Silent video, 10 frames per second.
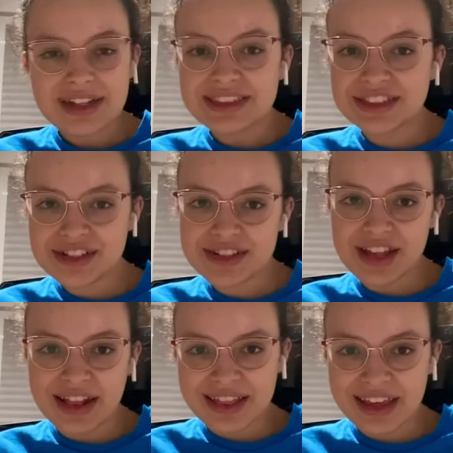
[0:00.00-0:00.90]
Just
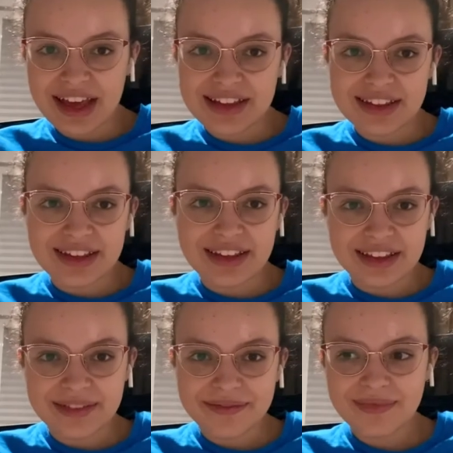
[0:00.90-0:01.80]
at the exit,
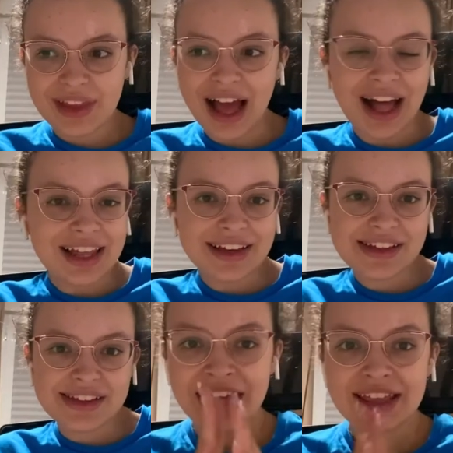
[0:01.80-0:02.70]

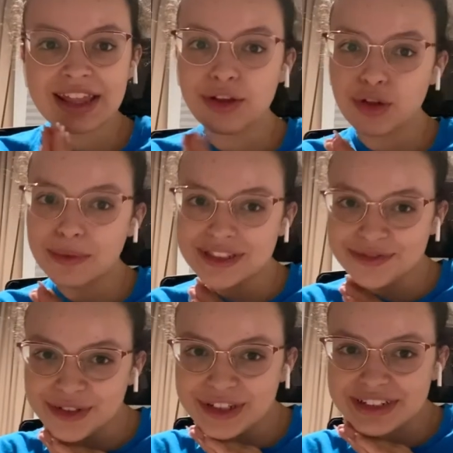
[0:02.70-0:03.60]
Alex Thank you so much
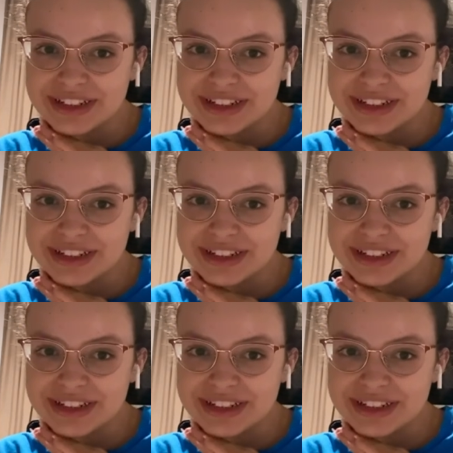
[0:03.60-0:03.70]
for